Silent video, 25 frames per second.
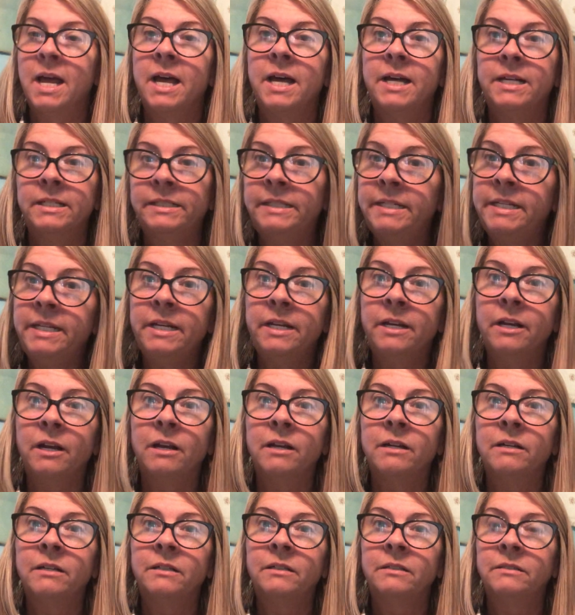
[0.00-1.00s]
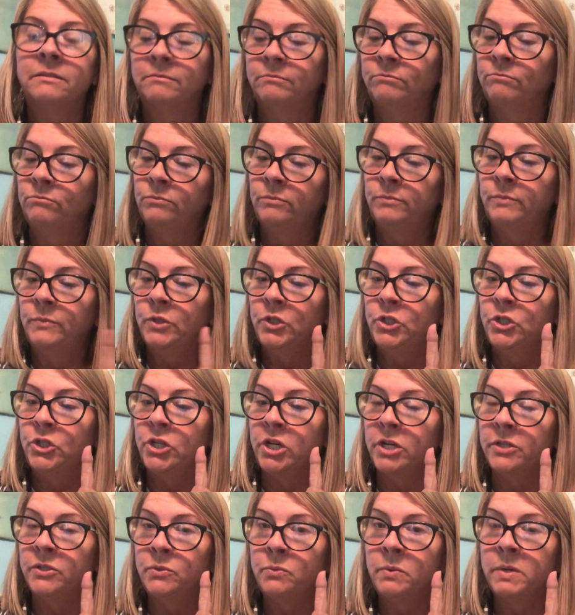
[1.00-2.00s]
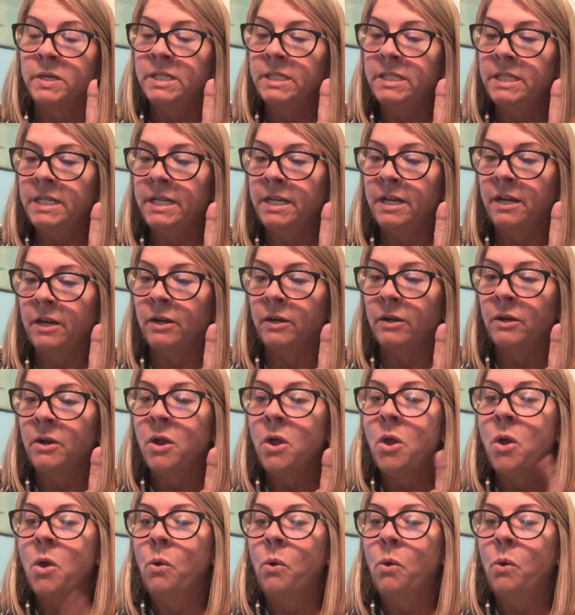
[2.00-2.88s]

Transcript: A tear, just one tear,